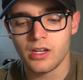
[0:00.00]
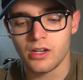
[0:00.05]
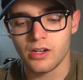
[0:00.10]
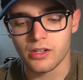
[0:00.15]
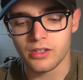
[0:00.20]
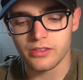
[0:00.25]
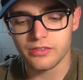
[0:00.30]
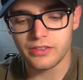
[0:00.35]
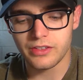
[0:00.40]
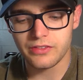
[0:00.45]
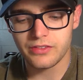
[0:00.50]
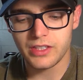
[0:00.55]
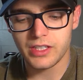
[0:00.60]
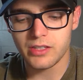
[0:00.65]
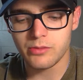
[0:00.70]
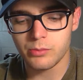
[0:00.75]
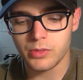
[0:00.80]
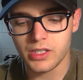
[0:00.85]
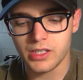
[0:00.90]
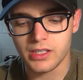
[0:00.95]
on a
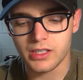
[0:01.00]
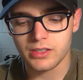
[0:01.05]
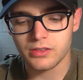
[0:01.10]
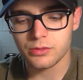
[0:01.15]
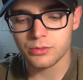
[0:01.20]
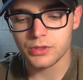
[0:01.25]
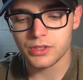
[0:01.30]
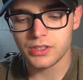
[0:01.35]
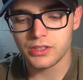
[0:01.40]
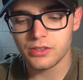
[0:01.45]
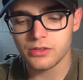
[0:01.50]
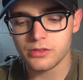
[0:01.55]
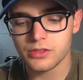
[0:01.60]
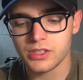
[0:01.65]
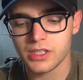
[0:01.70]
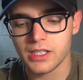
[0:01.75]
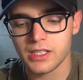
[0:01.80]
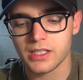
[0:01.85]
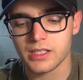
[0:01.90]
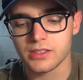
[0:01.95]
15-minute,
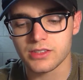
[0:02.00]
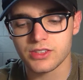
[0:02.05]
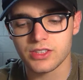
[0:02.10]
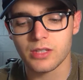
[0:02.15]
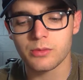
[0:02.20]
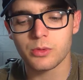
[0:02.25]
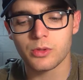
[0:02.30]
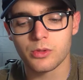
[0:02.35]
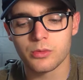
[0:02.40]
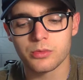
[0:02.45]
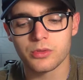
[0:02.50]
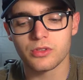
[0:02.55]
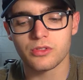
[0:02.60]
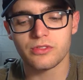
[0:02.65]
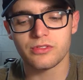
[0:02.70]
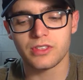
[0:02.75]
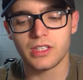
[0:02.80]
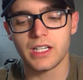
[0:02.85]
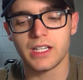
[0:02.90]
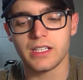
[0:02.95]
22-second
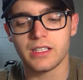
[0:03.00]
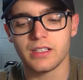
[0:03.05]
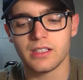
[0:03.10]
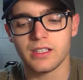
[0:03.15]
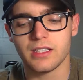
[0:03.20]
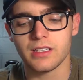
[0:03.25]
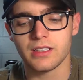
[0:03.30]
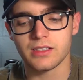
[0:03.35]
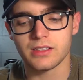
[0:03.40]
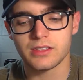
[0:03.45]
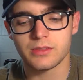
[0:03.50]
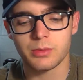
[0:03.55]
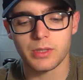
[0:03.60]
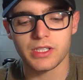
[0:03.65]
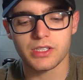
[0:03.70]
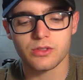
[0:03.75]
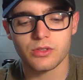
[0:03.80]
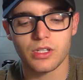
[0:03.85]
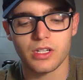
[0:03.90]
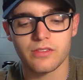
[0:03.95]
suborbital flight in a
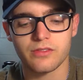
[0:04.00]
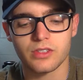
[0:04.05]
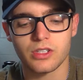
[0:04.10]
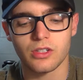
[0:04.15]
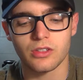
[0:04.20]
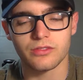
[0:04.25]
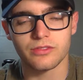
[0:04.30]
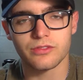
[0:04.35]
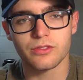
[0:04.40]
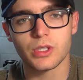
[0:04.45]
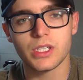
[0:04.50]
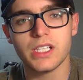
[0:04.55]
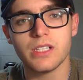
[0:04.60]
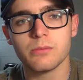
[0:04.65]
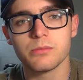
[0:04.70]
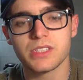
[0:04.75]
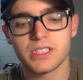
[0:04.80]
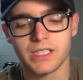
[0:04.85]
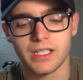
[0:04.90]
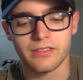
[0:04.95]
spacecraft called
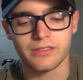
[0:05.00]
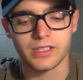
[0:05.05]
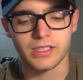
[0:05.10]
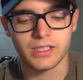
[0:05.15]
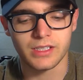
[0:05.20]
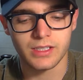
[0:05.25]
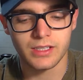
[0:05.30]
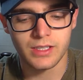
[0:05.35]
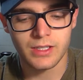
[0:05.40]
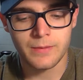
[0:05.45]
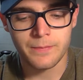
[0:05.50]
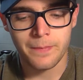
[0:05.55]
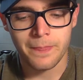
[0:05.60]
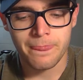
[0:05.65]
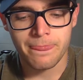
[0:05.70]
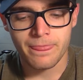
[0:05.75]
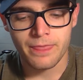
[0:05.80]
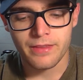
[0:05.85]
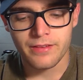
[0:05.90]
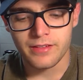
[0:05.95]
Freedom 7.
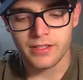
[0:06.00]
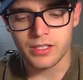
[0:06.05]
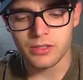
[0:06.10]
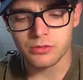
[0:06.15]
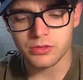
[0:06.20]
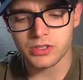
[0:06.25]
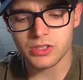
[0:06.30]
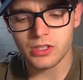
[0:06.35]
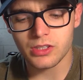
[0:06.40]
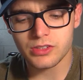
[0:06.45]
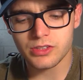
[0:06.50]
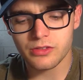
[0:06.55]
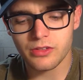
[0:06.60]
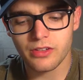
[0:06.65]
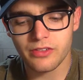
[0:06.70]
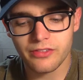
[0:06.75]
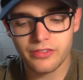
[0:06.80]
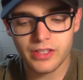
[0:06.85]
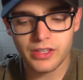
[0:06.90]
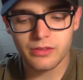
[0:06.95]
He was also
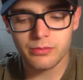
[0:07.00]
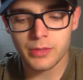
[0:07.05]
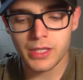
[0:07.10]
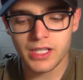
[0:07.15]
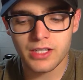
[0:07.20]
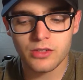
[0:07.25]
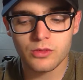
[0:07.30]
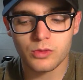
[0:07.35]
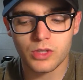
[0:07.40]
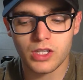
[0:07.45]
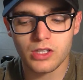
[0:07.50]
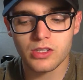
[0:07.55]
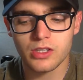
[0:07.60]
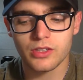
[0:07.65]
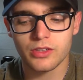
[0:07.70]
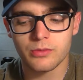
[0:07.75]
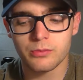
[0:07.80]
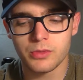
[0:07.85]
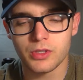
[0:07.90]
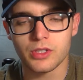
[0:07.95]
the fifth man to walk
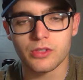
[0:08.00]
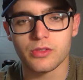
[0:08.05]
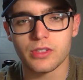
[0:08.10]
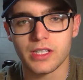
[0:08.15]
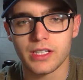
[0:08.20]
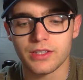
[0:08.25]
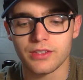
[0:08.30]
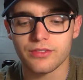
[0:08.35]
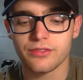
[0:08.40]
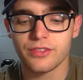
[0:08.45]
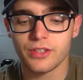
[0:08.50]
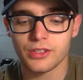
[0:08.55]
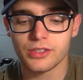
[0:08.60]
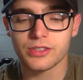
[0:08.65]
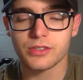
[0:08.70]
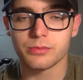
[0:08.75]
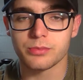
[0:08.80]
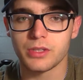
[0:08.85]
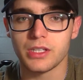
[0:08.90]
on the moon and the first to